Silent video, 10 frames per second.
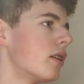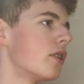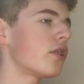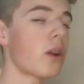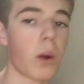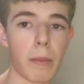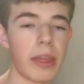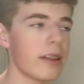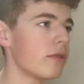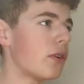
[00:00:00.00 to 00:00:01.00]
So I'm
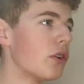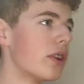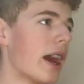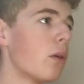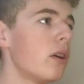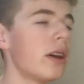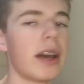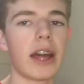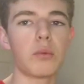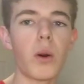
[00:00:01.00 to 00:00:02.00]
in that folder now,
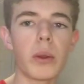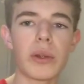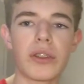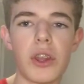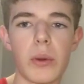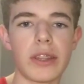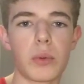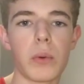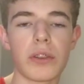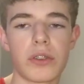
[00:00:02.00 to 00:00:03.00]
and what we want to do is
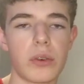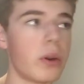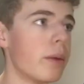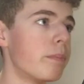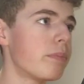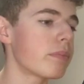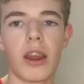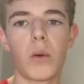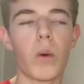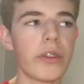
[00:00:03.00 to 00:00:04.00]
we want to
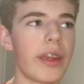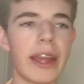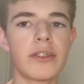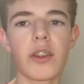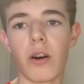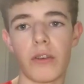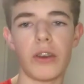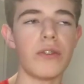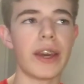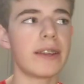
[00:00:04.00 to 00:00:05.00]
install a
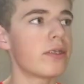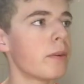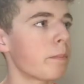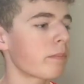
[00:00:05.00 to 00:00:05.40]
few things.